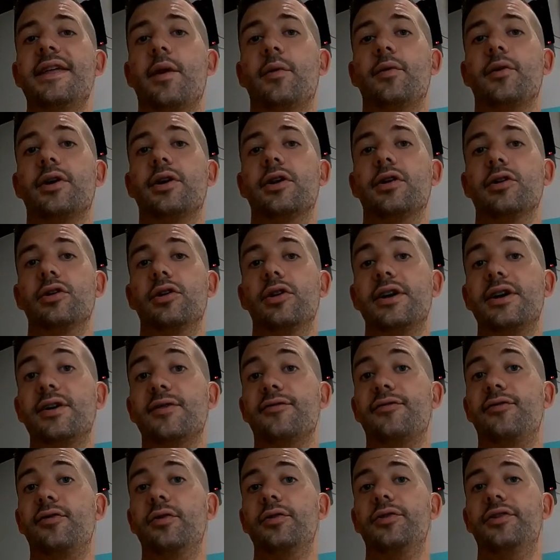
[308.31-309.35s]
that we're going to look
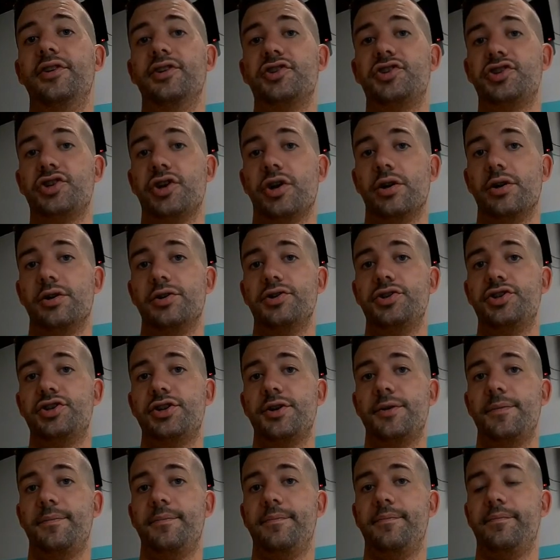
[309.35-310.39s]
at full
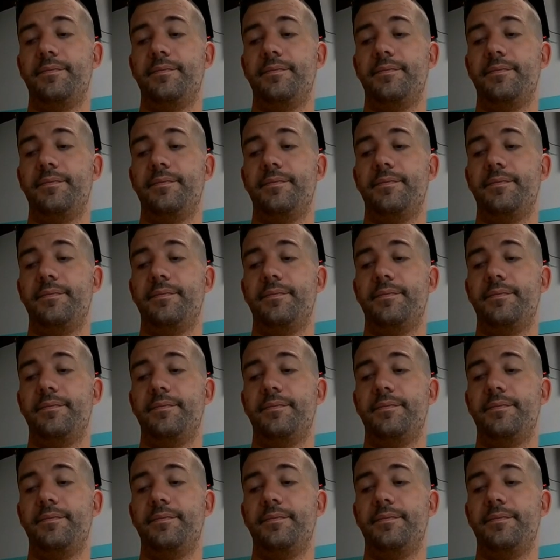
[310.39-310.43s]
discharge.